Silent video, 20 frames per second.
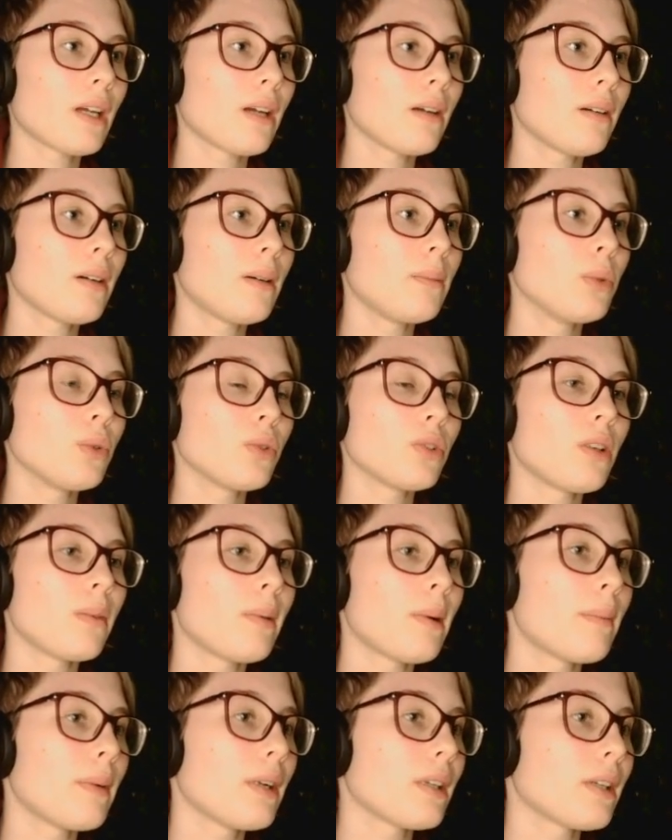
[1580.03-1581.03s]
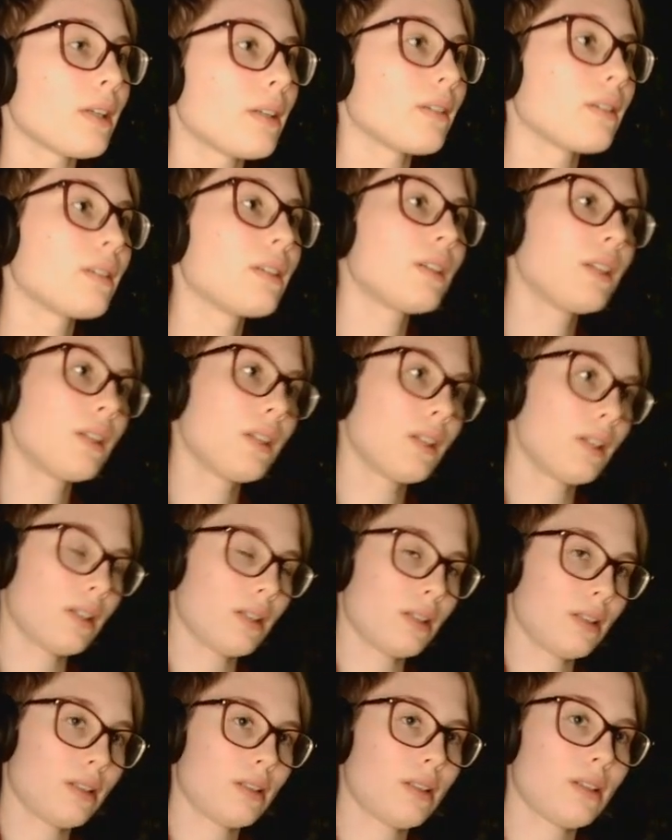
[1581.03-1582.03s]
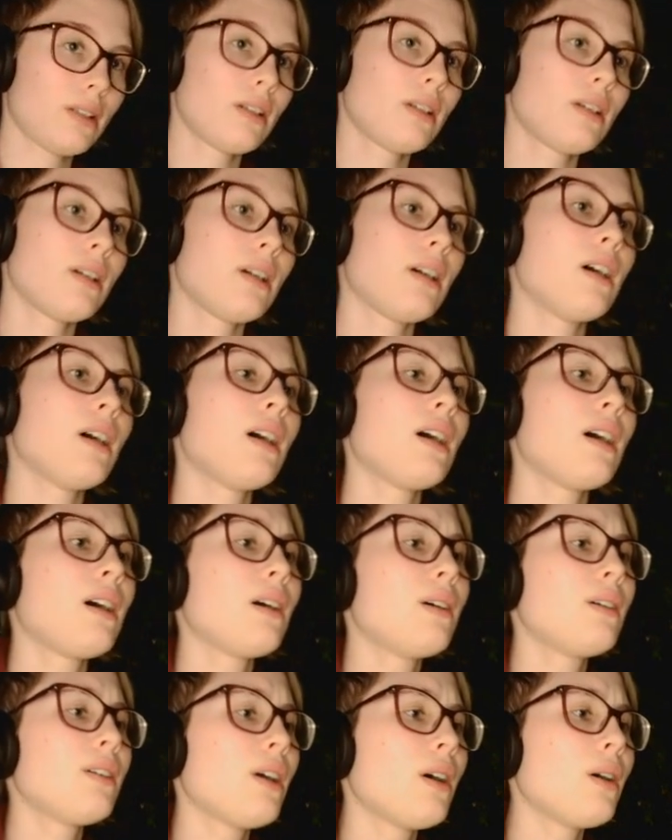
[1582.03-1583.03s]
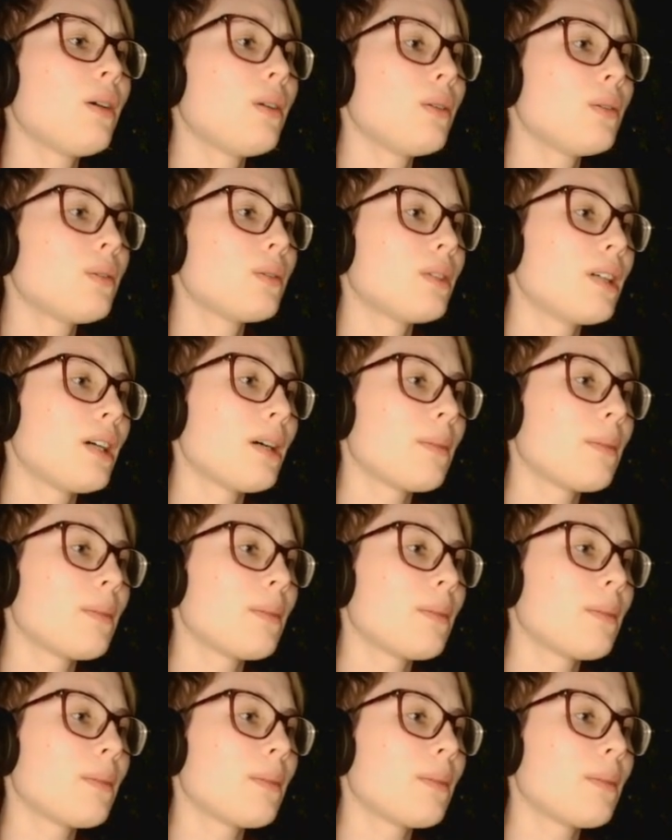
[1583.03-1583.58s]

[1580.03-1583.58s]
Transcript: Okay, I'm losing all my money here. Oh no,